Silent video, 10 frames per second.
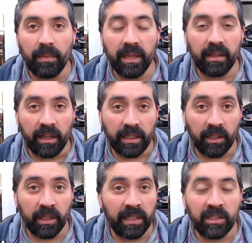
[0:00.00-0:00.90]

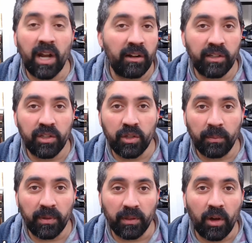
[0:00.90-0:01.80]
like in charity
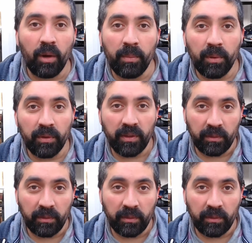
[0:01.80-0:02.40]
shops and car boots,